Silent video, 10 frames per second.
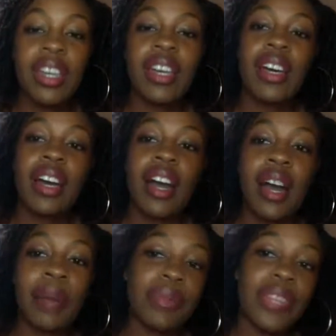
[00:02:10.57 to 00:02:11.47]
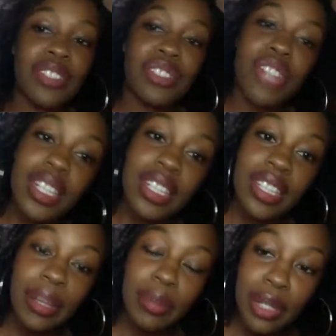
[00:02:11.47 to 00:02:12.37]
the journey,
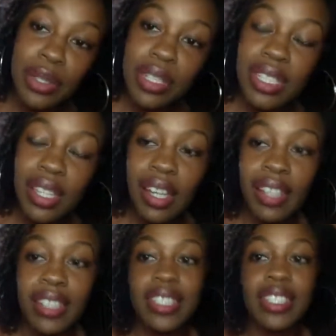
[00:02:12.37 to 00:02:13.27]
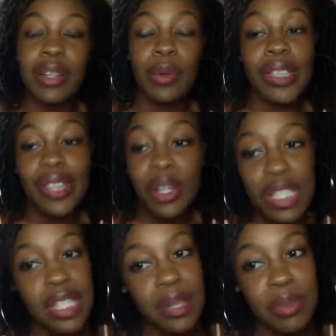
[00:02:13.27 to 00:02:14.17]
about hitting 1,000
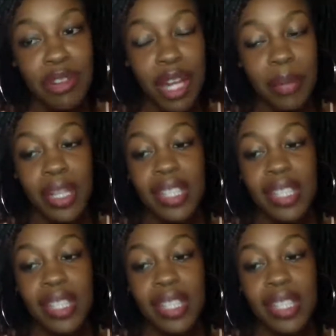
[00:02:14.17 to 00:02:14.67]
subscribers,